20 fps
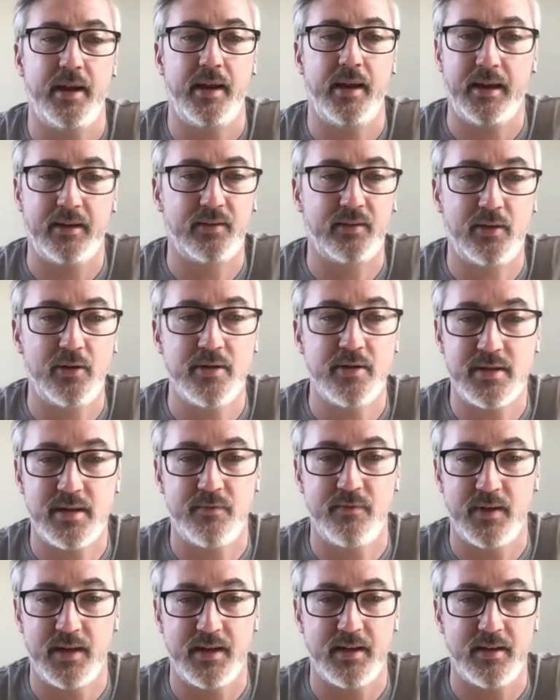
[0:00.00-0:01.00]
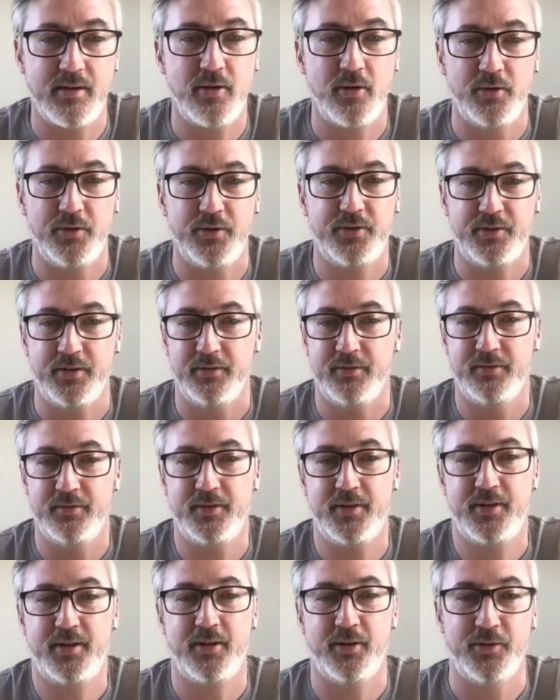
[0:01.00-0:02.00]
exclusively
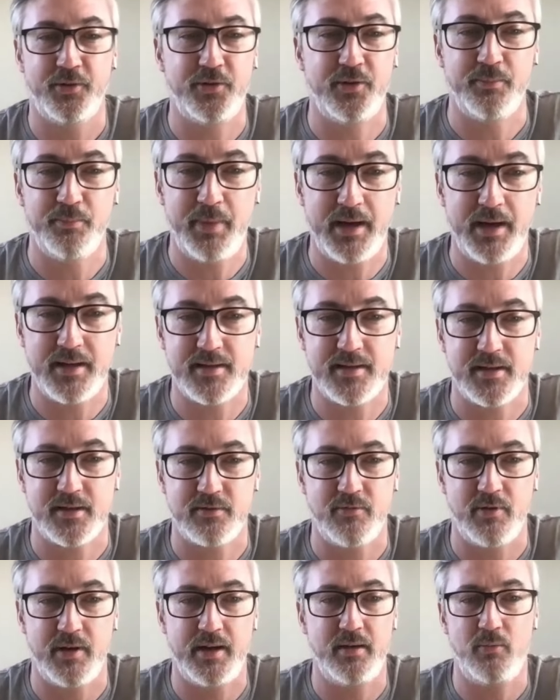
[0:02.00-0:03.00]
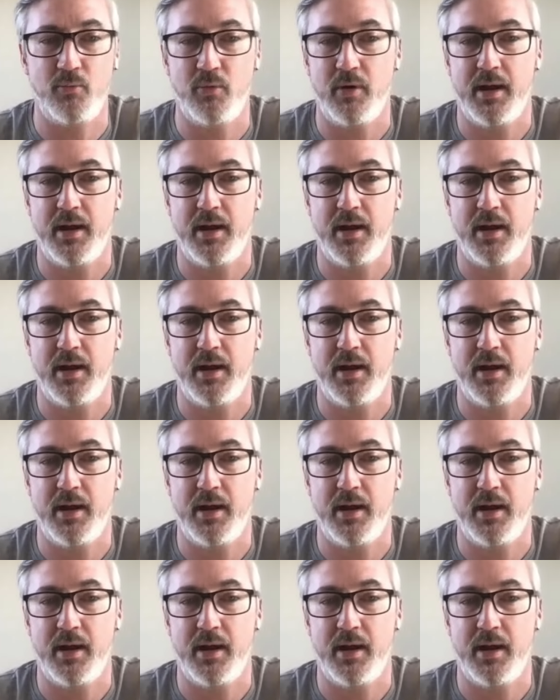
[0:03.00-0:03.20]
constant basis, right?